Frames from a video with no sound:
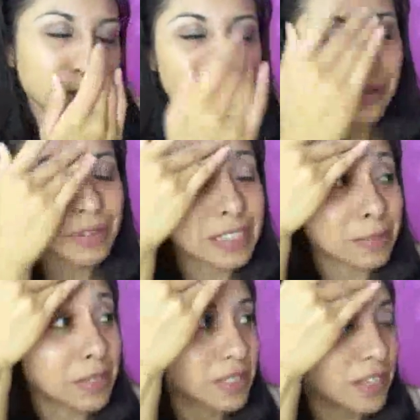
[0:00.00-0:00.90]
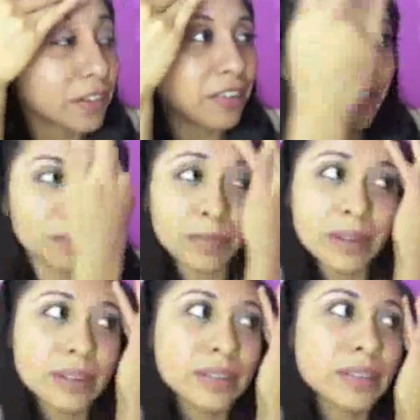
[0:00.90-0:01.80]
I don't want to say material,
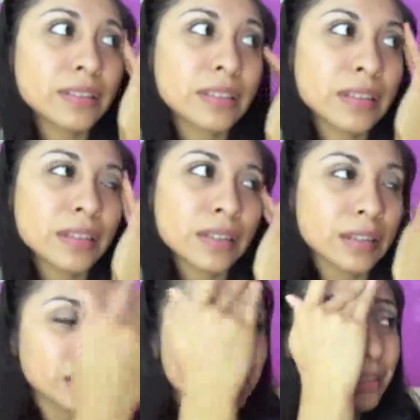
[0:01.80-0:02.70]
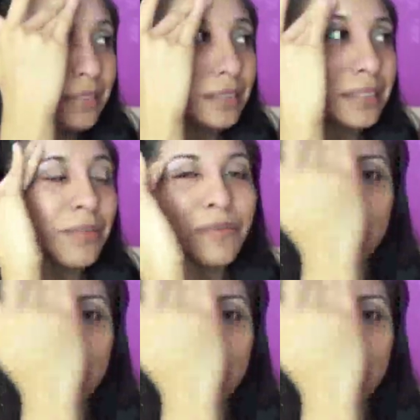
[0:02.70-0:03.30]
but same